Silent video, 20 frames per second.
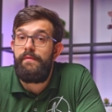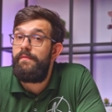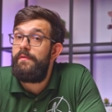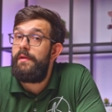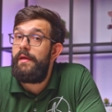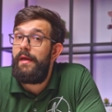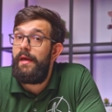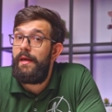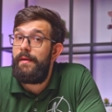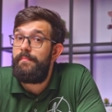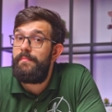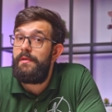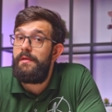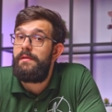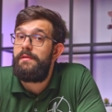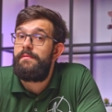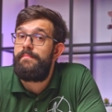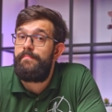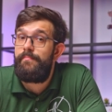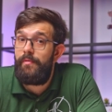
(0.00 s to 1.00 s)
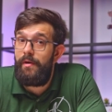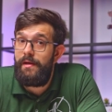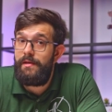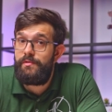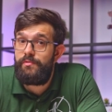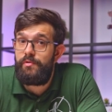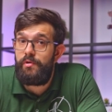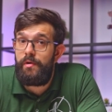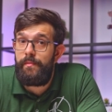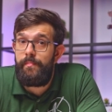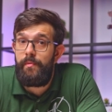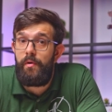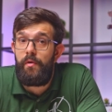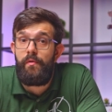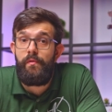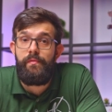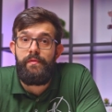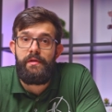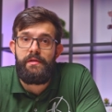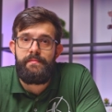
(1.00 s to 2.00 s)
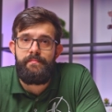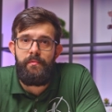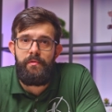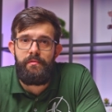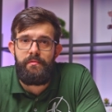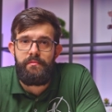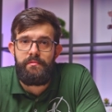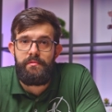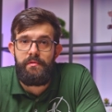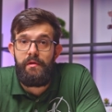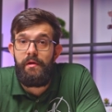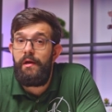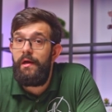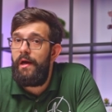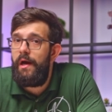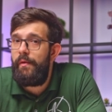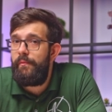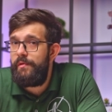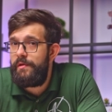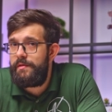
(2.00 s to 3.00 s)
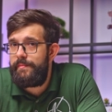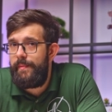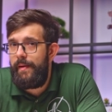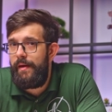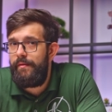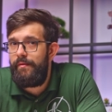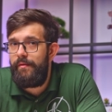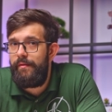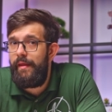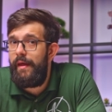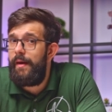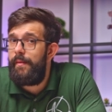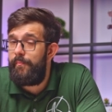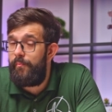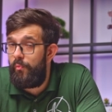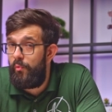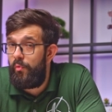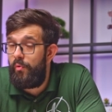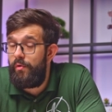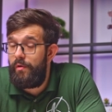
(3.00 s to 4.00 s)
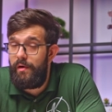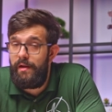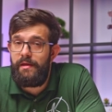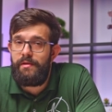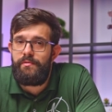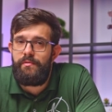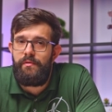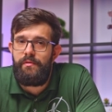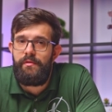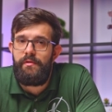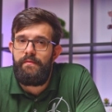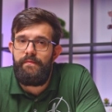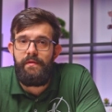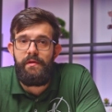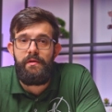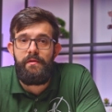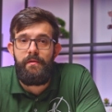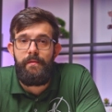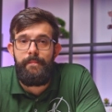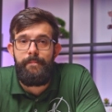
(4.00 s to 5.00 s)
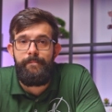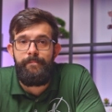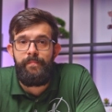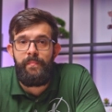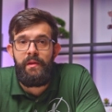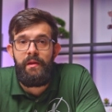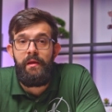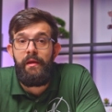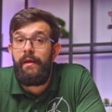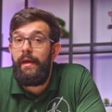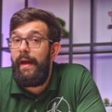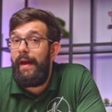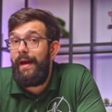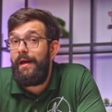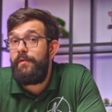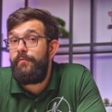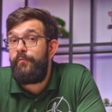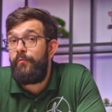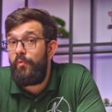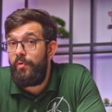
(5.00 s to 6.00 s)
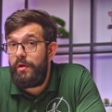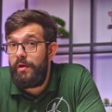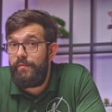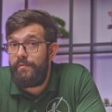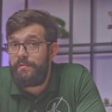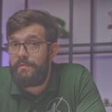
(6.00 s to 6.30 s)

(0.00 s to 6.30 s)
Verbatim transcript: given the AMD's price drop on these models. I will expand on that more later on in the video. At 4K